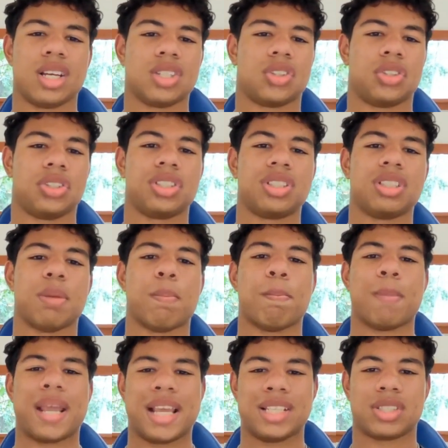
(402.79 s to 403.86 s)
So this is an
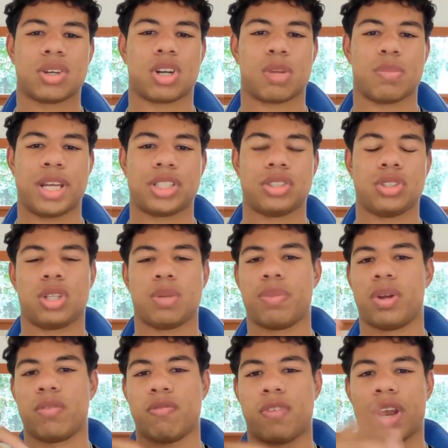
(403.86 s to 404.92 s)
amazing automation you can
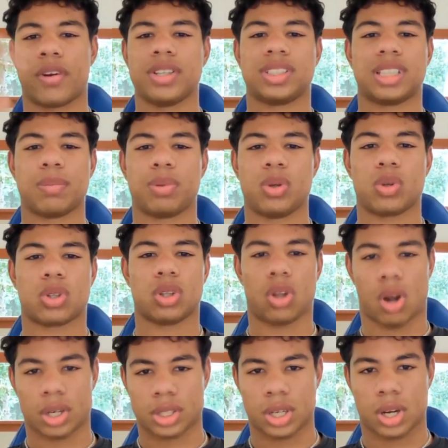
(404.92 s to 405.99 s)
build very simply with
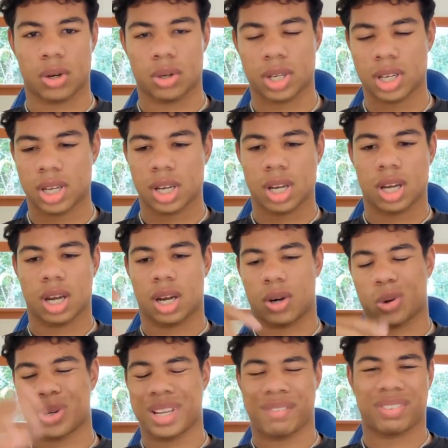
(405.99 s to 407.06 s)
Claude Code,
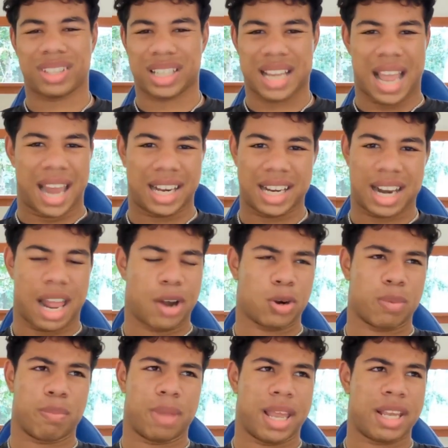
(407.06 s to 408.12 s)
or even like N8N
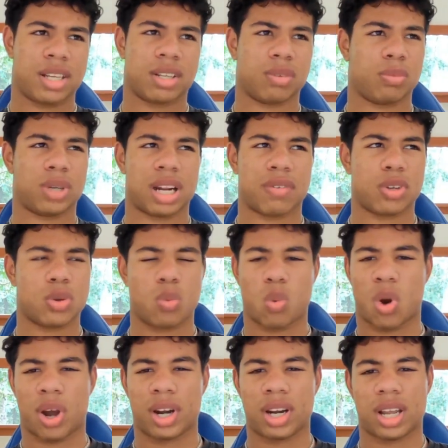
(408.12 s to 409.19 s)
or Make, whatever you
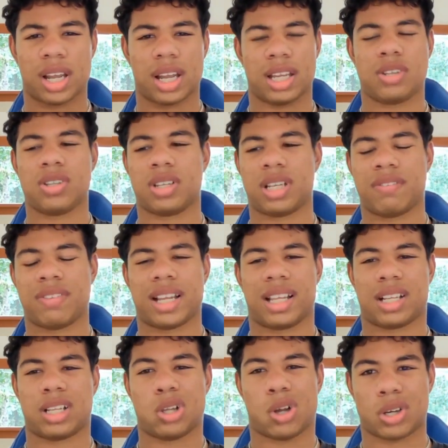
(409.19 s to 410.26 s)
want. You can even get
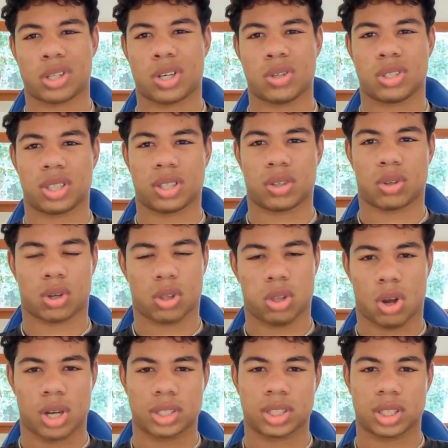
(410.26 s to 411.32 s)
like Claude Code or
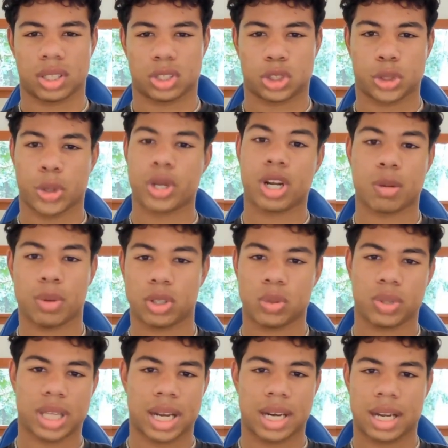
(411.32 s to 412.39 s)
Claude to show you how to build it
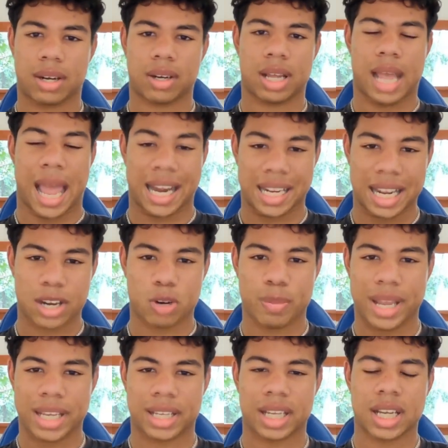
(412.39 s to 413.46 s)
with N8N or
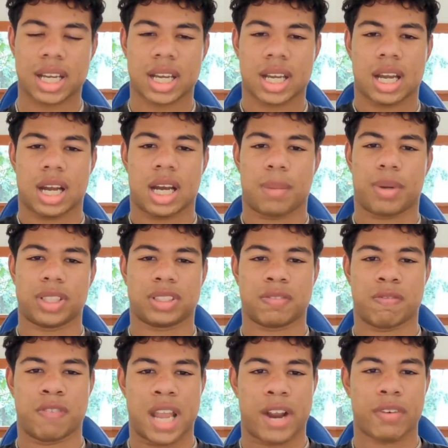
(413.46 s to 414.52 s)
Make. But it's
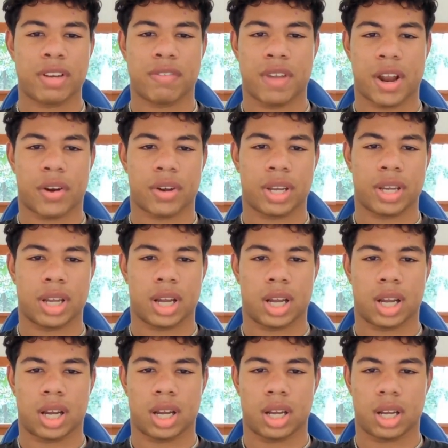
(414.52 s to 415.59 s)
very, very
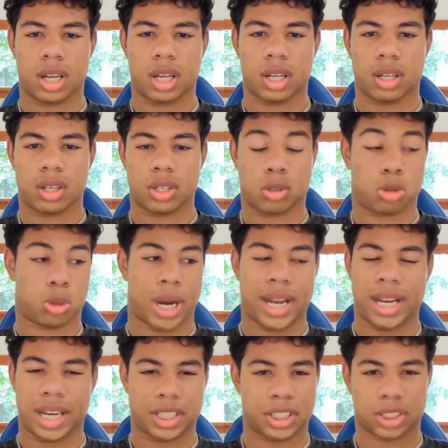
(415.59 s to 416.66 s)

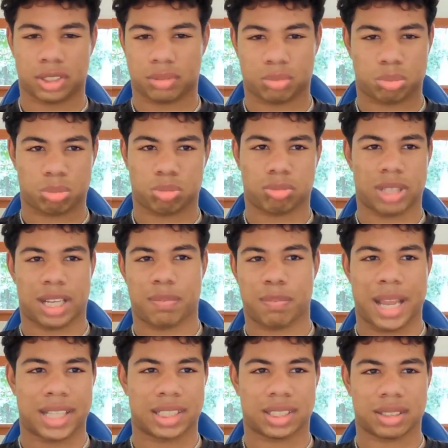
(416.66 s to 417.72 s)
great. It just like
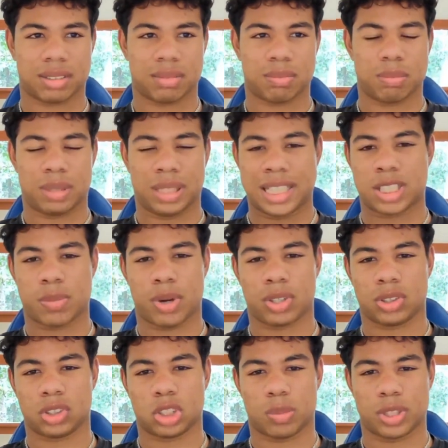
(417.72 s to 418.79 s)
makes lead to
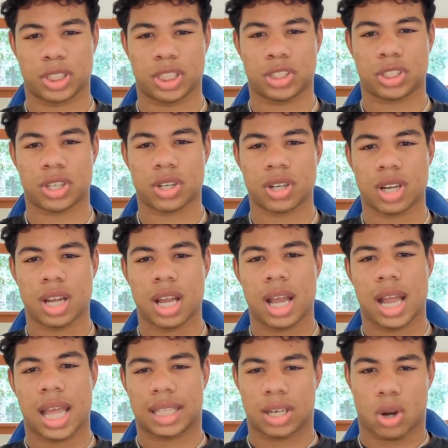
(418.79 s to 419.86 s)
booking so much easier.
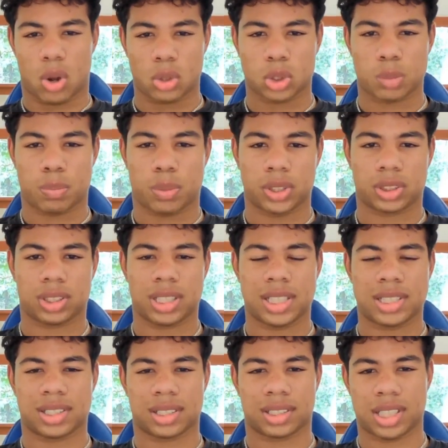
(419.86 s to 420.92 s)
And then also push the
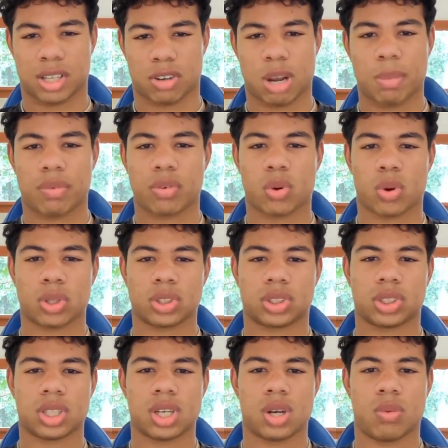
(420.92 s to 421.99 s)
leads to the CRM, of
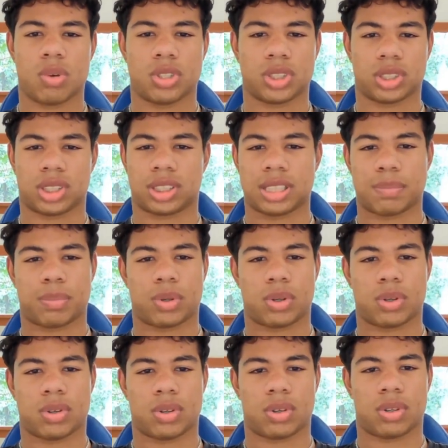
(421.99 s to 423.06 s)
course, which is a
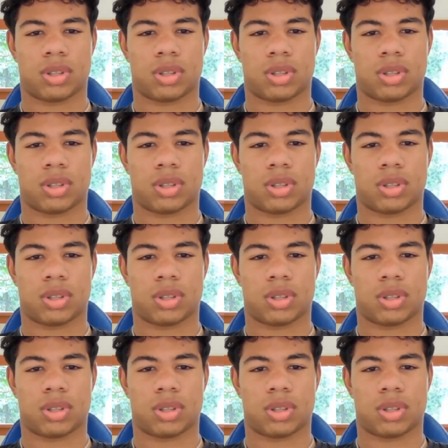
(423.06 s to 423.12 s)
simple